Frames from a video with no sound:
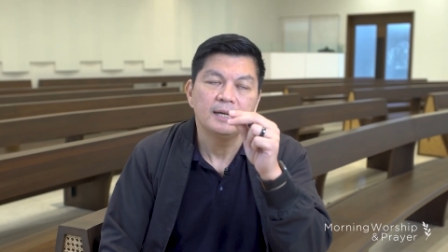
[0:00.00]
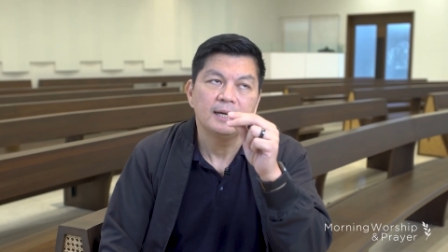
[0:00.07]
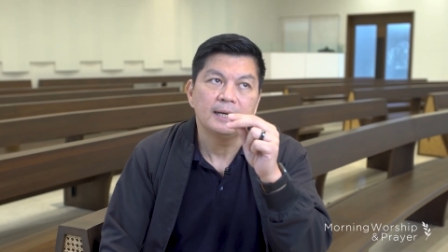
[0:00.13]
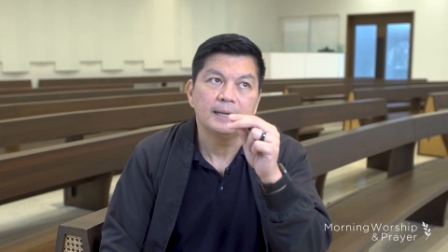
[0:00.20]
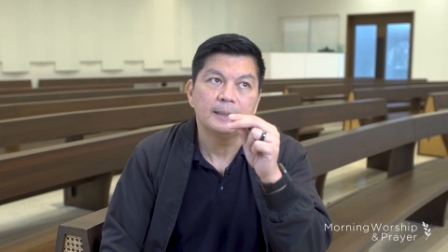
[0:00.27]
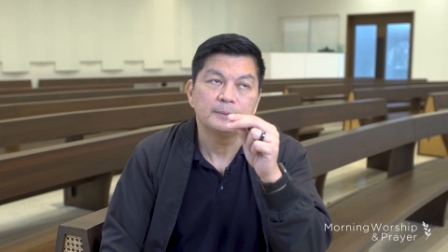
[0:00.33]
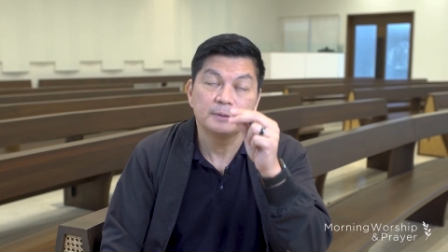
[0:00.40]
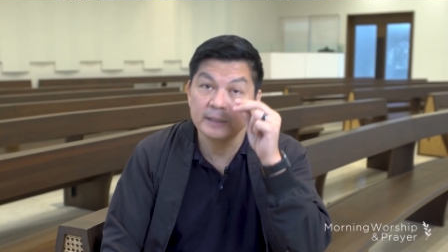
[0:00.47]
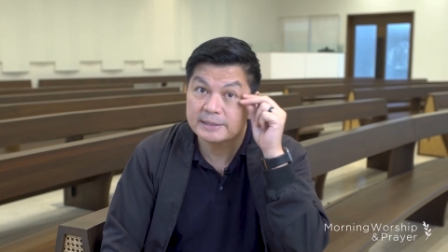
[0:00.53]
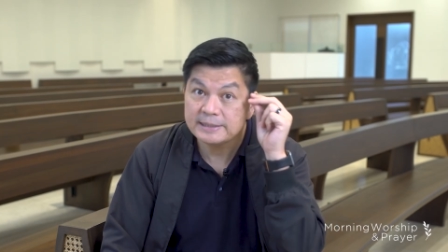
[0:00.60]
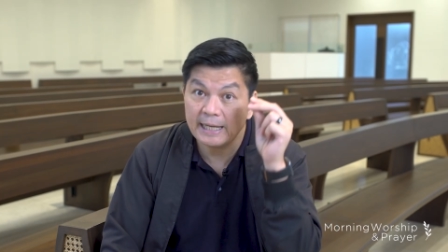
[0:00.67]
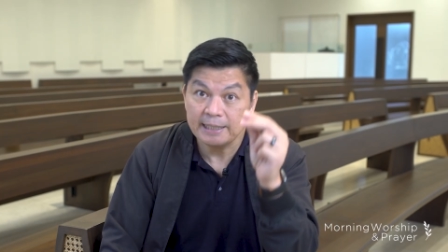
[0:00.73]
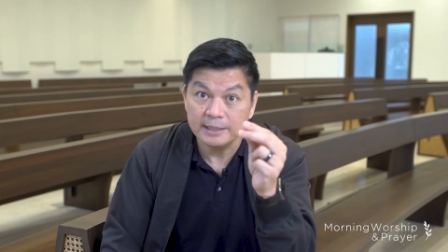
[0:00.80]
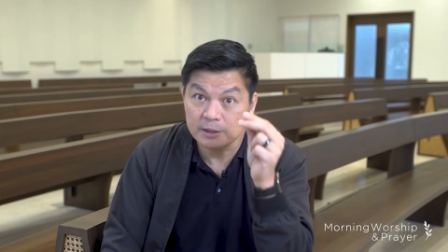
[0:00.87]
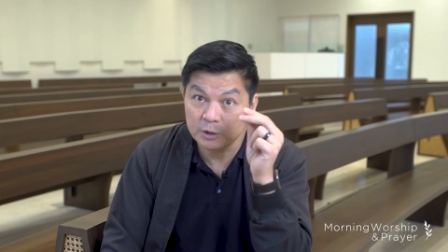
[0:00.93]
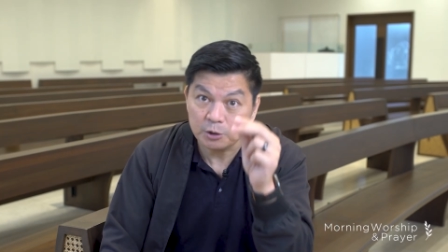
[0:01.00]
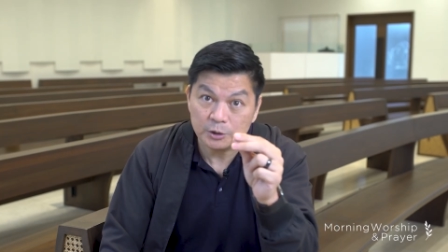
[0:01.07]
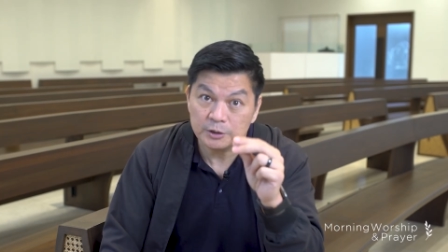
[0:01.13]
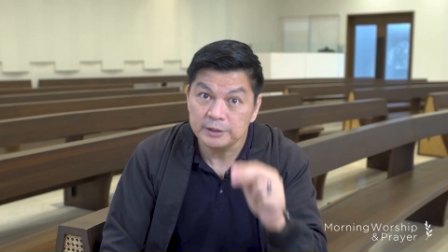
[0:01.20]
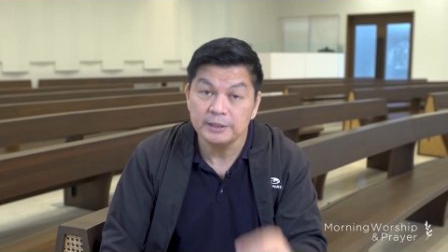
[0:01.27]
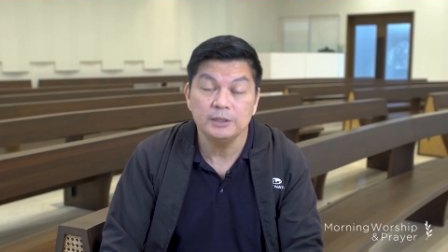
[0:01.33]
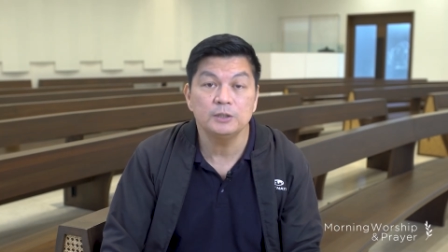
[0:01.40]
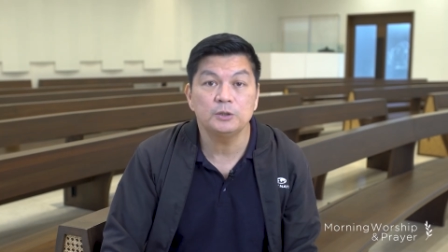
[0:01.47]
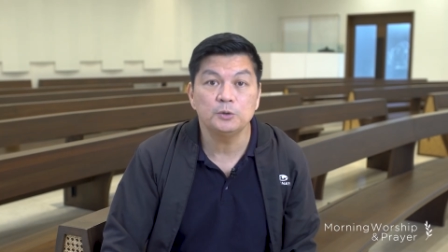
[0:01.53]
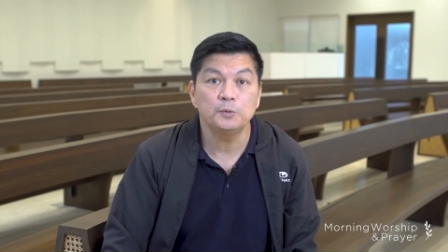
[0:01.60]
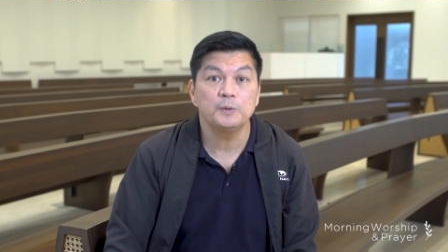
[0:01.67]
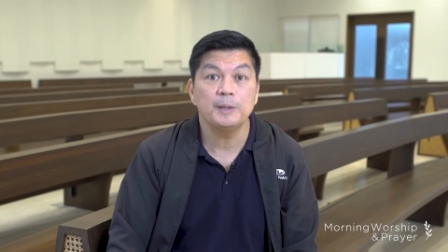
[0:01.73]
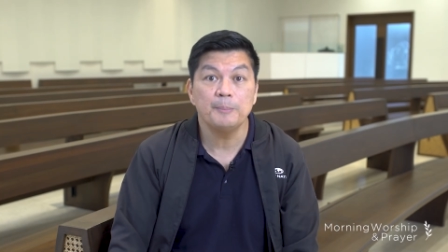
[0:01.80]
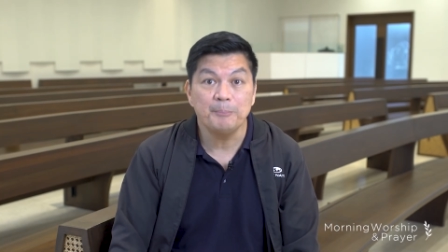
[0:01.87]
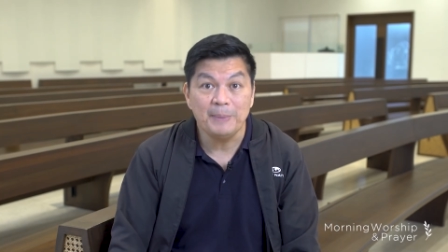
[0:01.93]
uh, decided to continue to
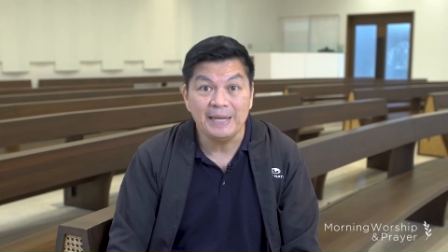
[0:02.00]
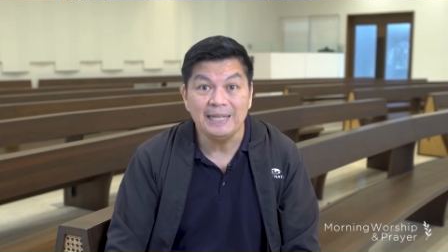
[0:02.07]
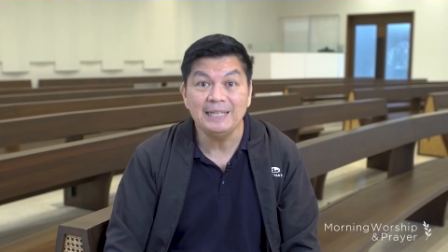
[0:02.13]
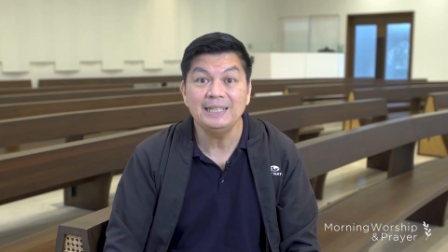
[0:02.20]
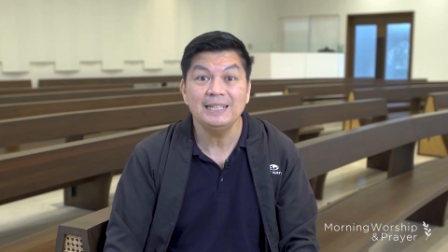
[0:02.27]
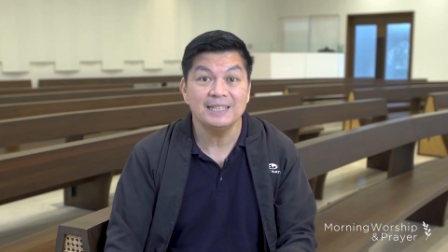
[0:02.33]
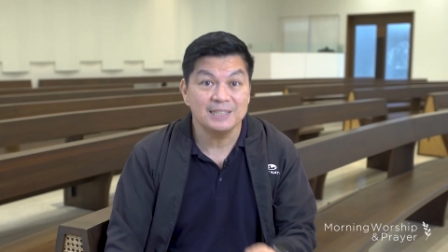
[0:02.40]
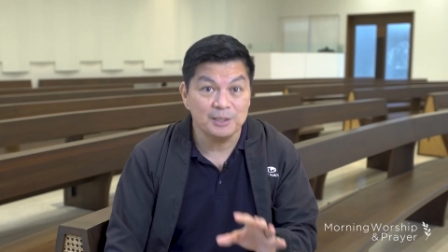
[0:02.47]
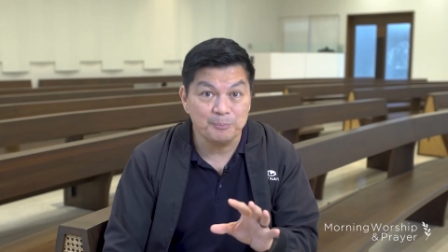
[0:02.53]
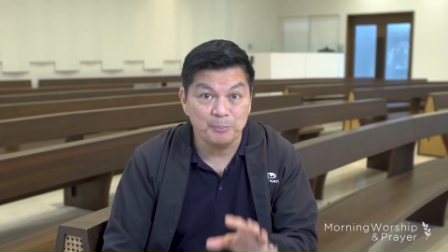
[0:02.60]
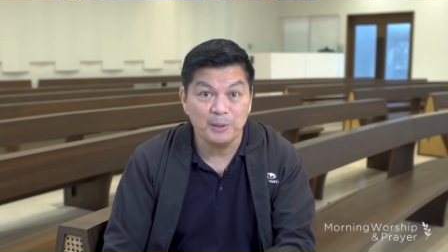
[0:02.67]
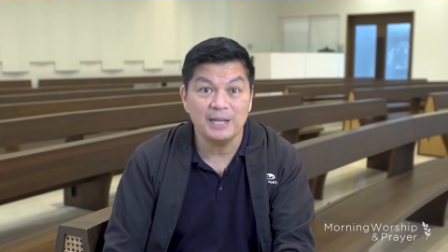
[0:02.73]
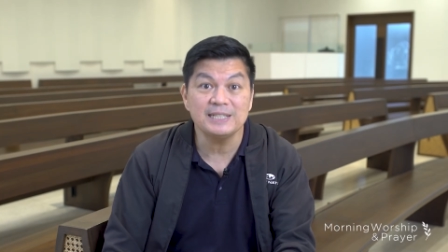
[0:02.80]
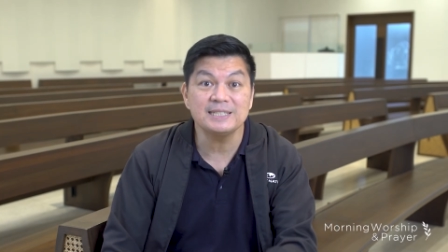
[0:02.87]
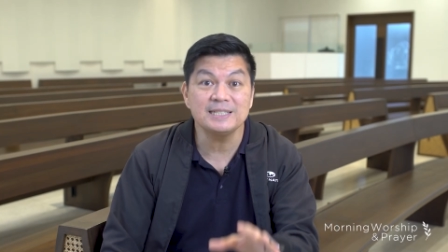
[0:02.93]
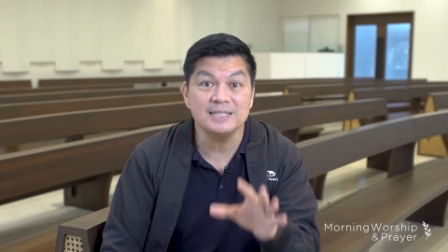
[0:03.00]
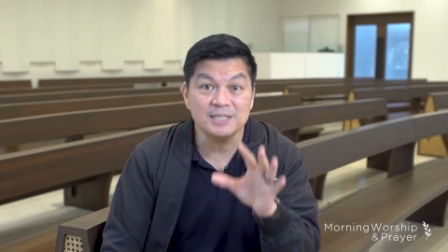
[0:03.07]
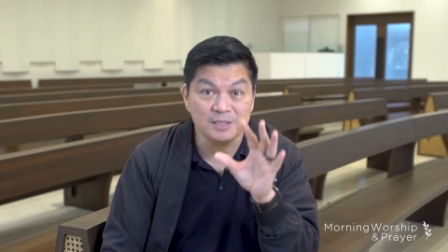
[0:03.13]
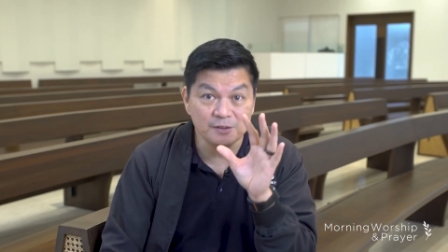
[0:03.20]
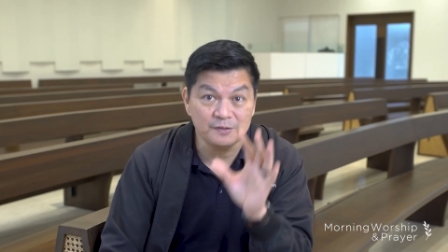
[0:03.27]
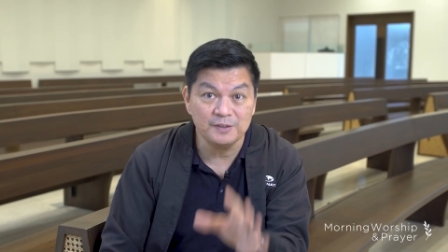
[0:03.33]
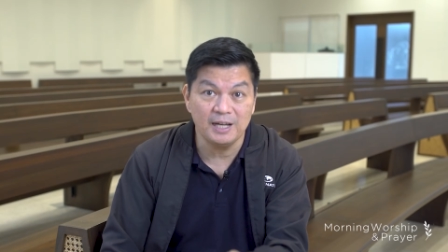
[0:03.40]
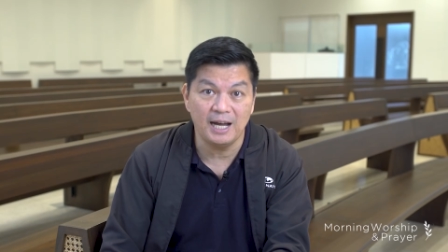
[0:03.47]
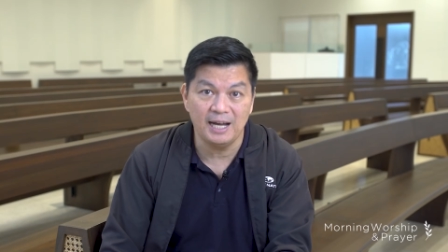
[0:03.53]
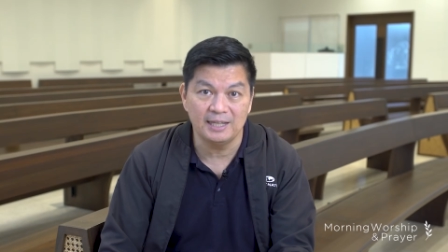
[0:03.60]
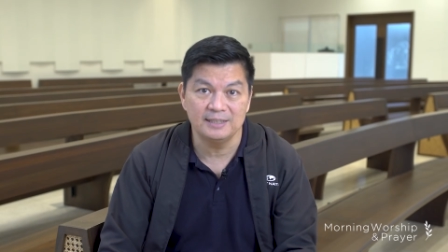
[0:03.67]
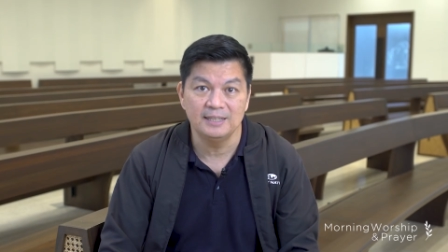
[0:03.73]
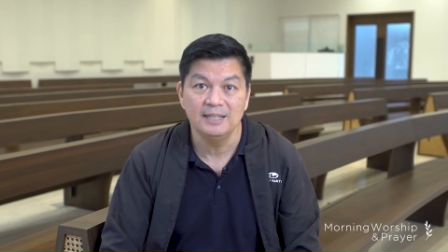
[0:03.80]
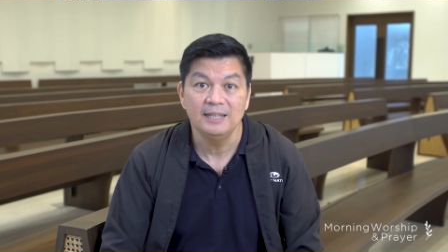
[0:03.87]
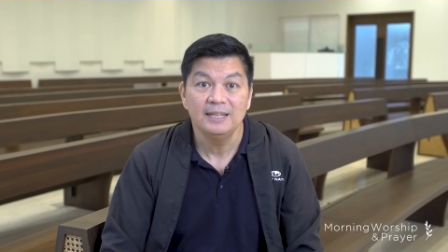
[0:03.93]
remain in the presence of
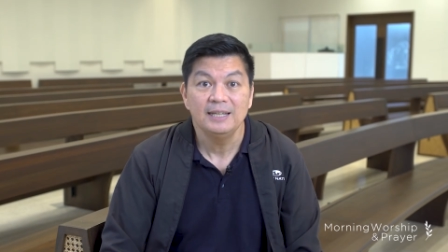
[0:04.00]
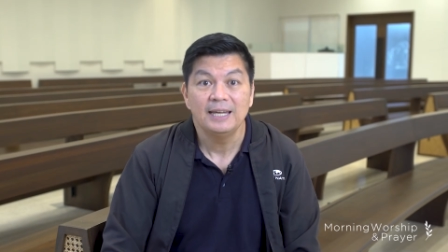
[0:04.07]
God